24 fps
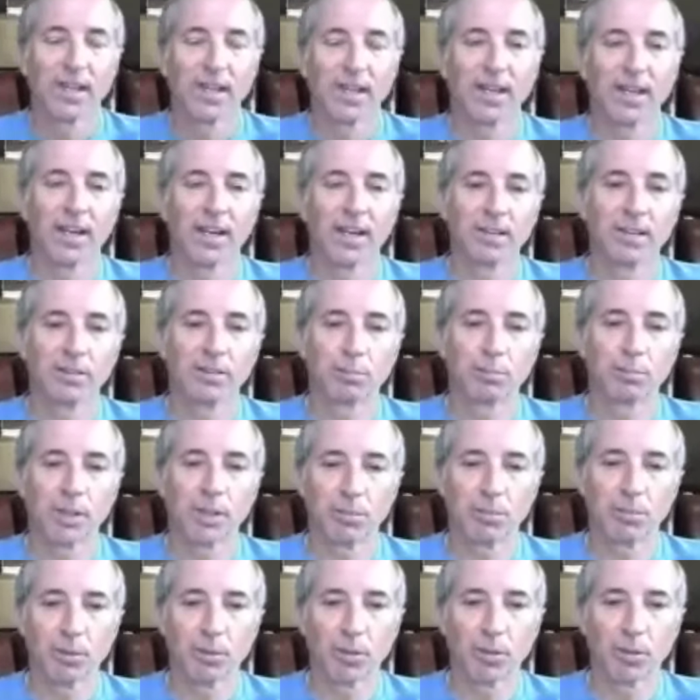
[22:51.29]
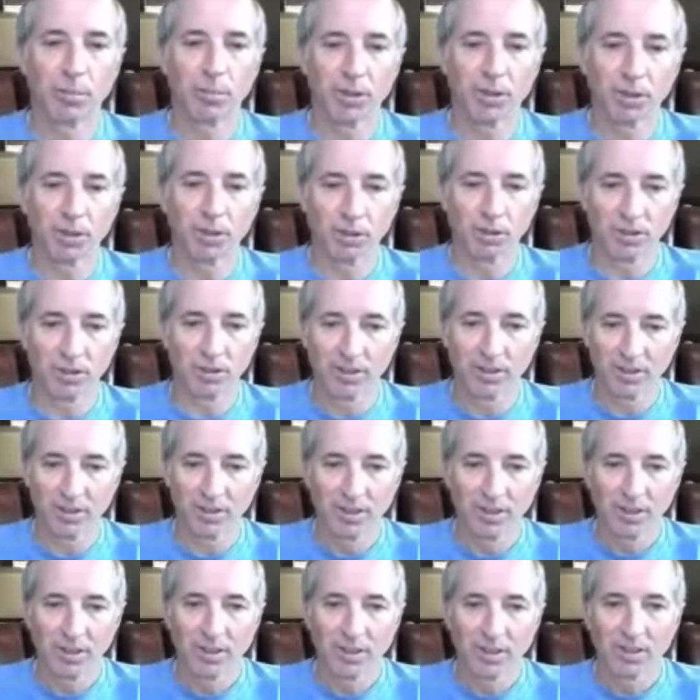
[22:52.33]
and people build
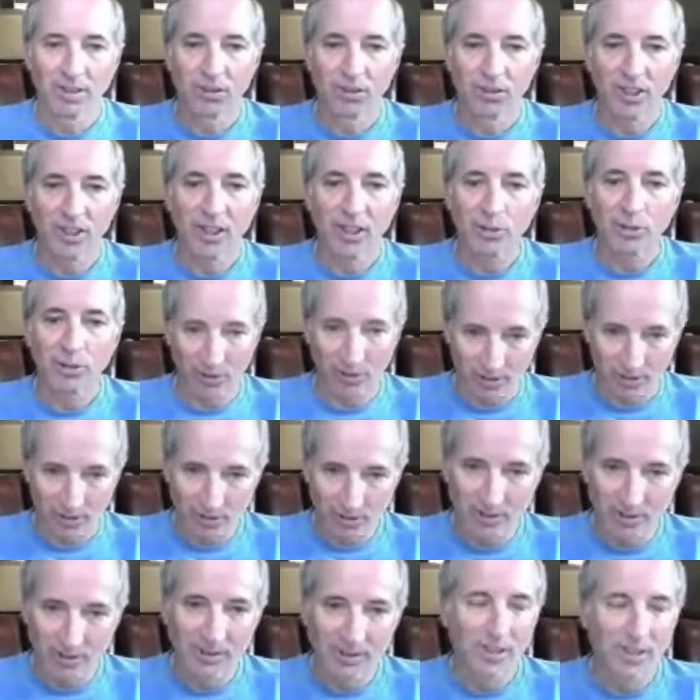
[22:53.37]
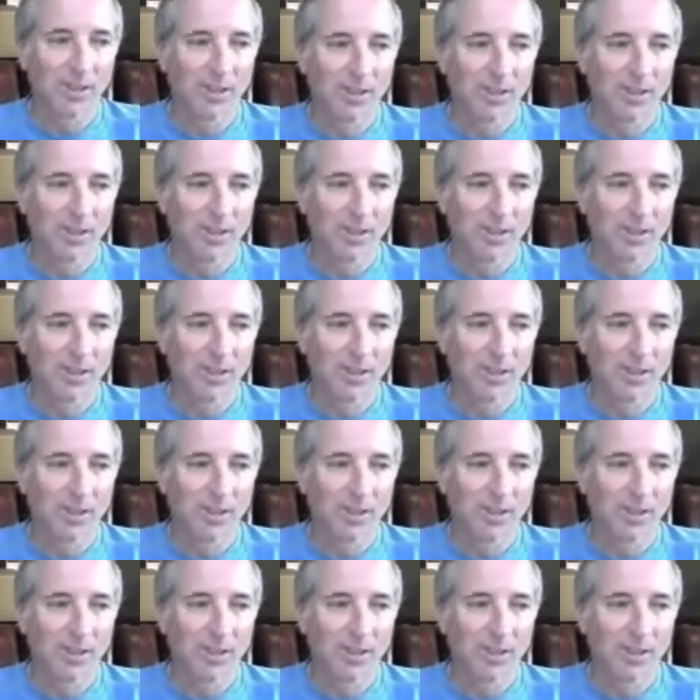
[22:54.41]
shelter,